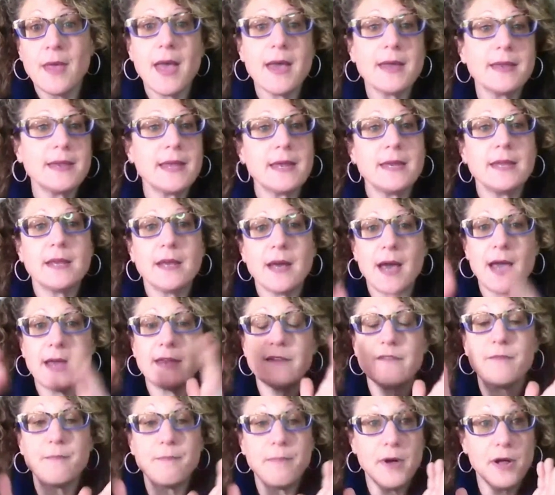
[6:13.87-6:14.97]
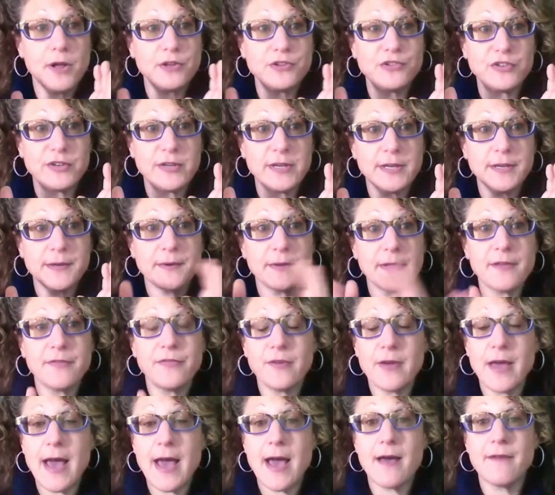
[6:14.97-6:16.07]
And any kind of bulging, if
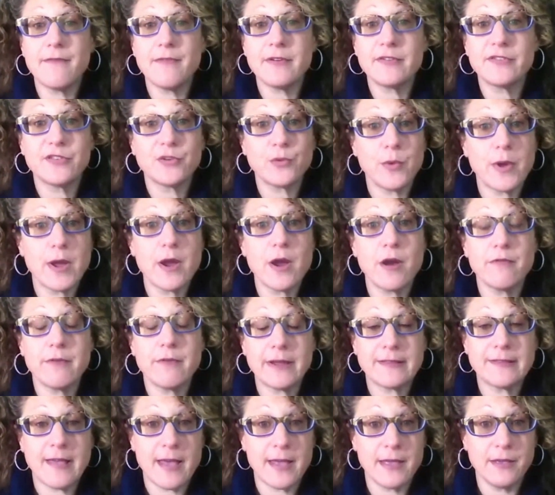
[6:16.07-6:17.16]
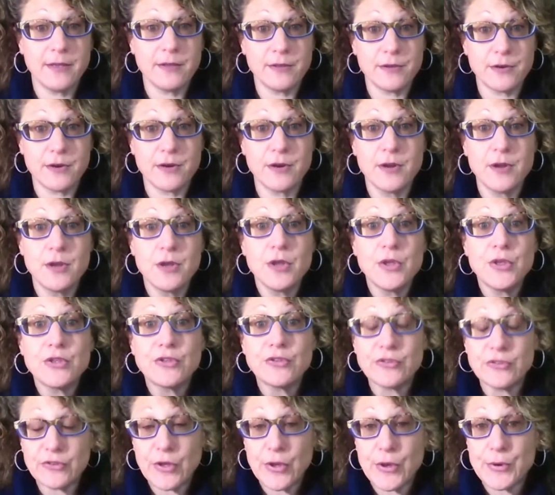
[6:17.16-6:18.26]
you have a square or rectangular
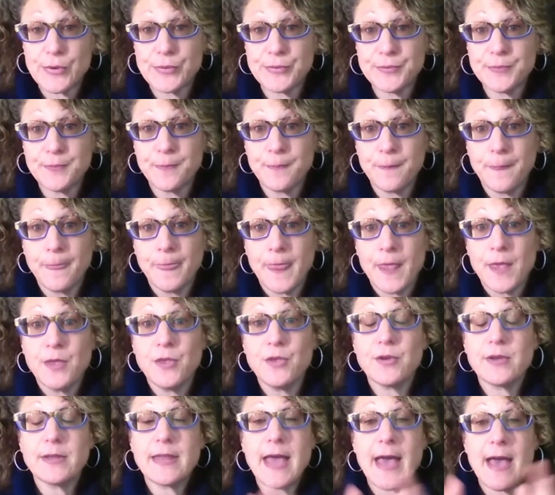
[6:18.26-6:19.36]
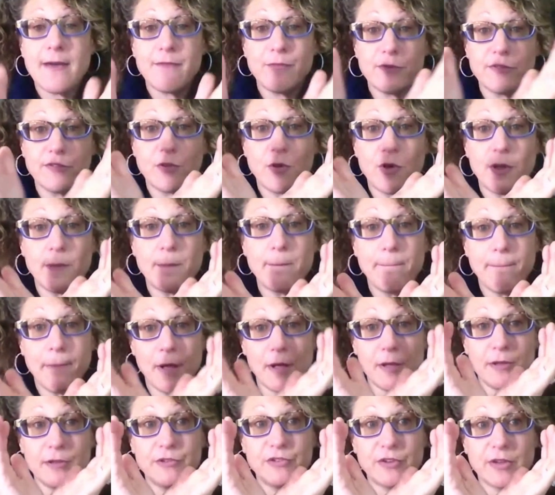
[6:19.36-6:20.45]
stone, you can have what's called
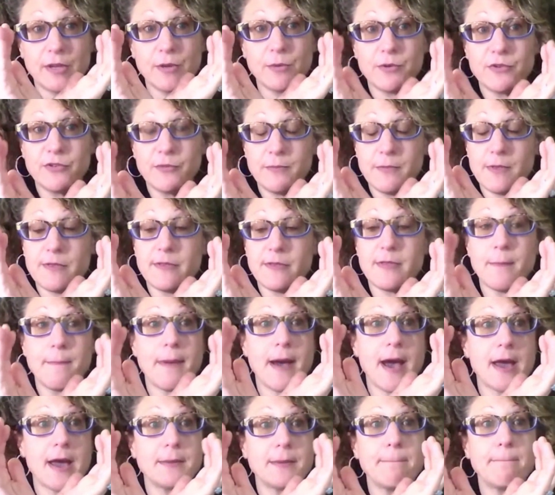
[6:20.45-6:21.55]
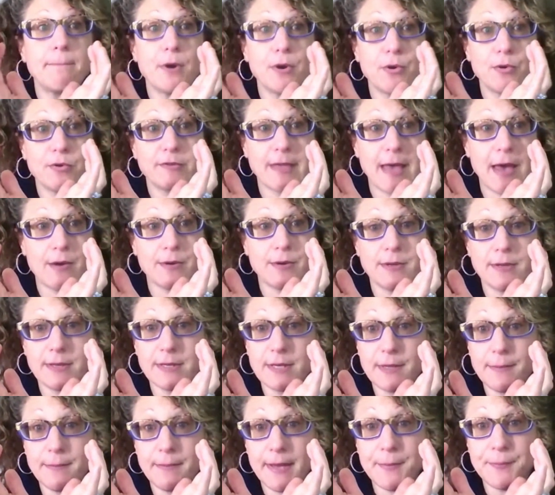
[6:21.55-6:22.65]
bulging, which means the bottom bows out a
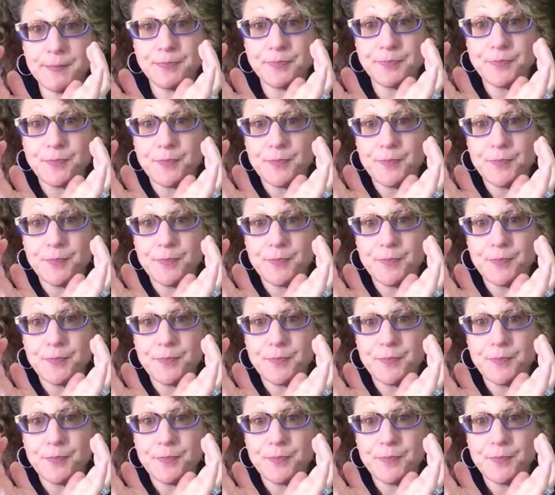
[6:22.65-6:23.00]
little bit.